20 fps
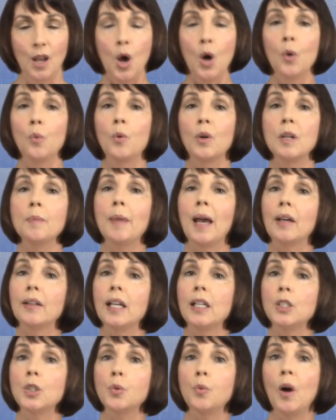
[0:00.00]
What about
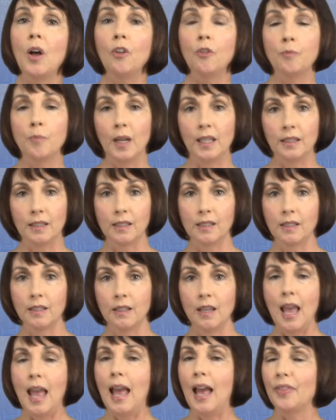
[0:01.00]
at 12 months?
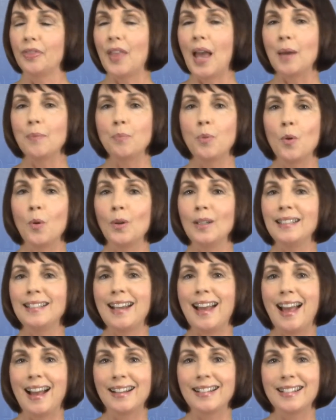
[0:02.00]
At that point,
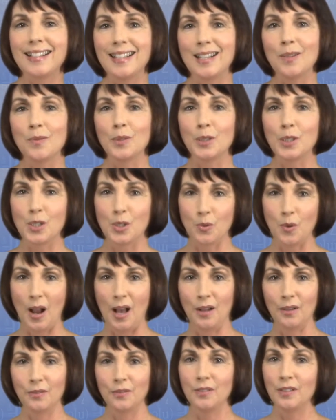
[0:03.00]
x equals
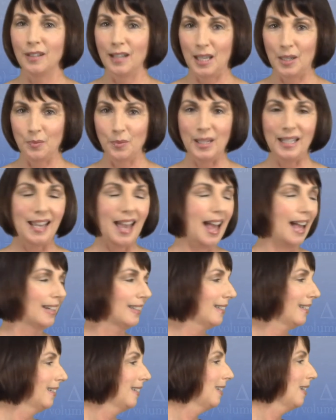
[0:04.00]
12, and we
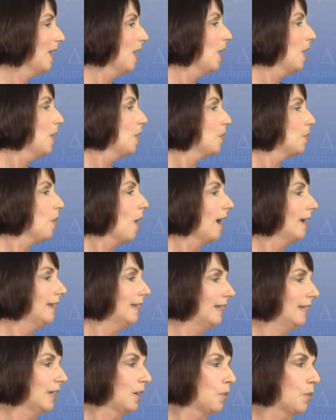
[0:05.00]
get y
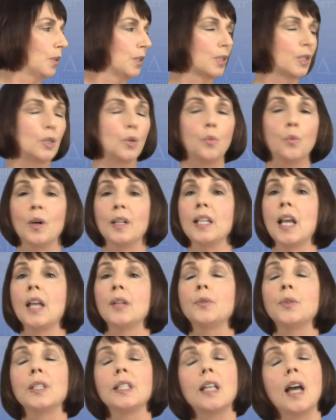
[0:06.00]
equals
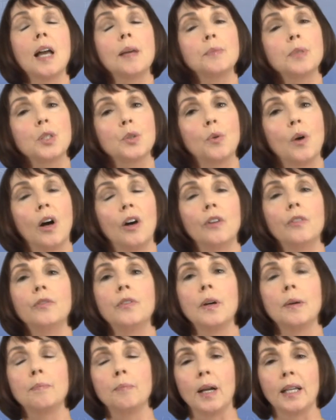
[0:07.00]
100 times 12
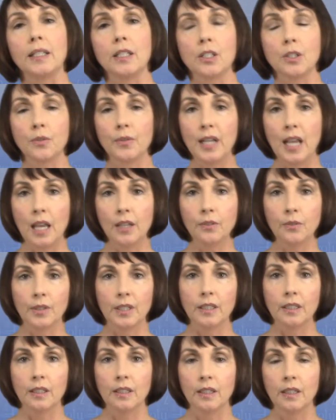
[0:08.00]
minus 300.
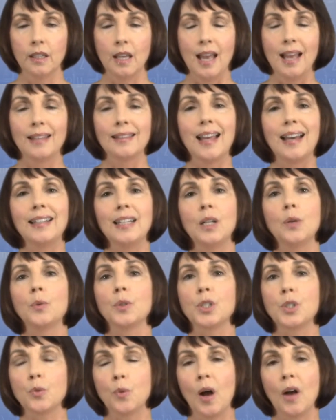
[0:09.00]
That
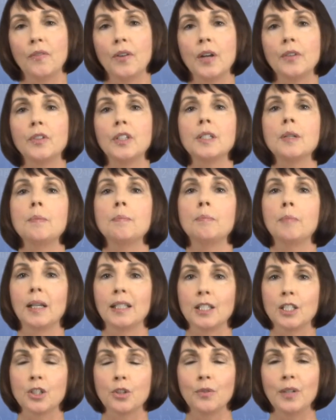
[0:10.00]
equals 1,200
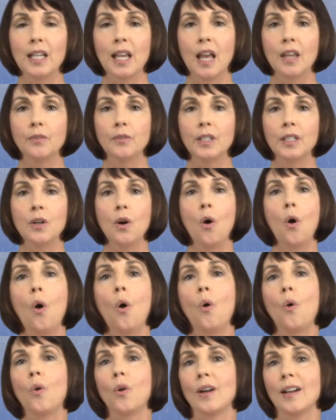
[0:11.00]
minus 300,
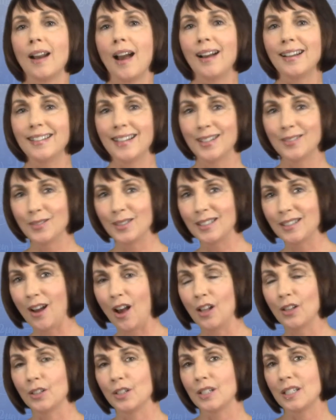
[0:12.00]
or
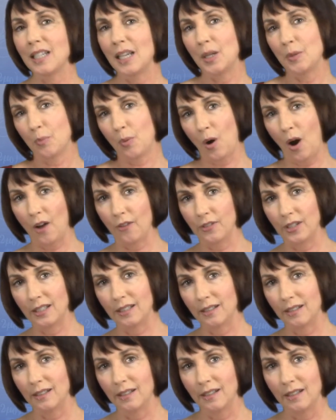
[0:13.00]
$900 in profit.
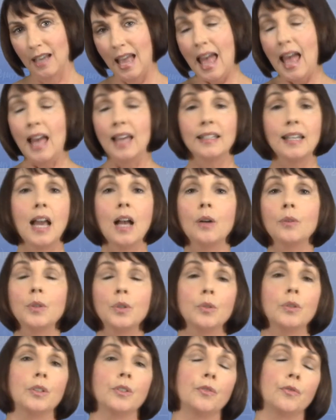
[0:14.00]
And now
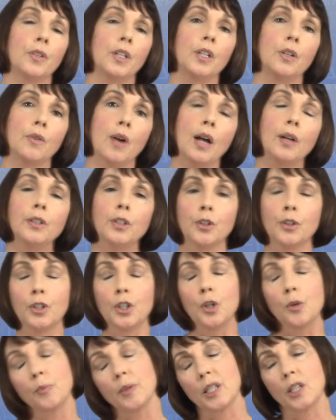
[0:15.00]
you can figure out your
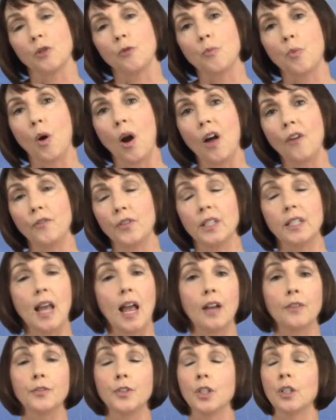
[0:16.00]
cumulative profit
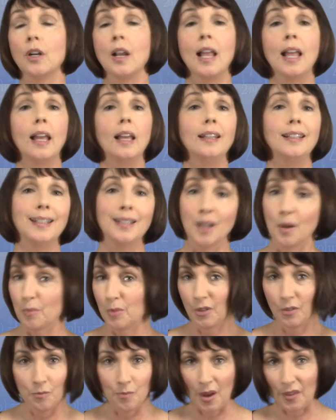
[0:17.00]
after any number
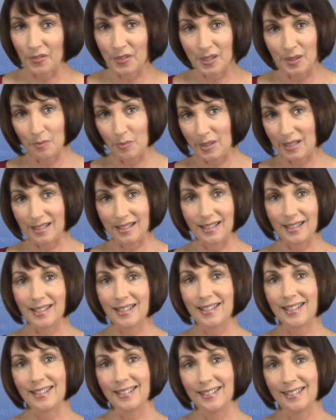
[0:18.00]
of months in business.